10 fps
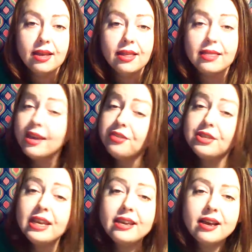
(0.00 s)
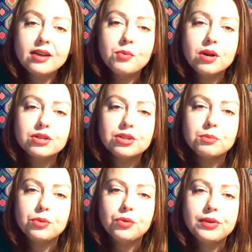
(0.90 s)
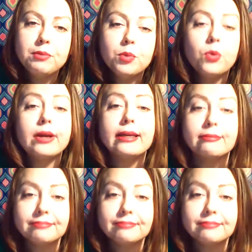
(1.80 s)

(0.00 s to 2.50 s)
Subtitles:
The other day I watched the movie Morgan.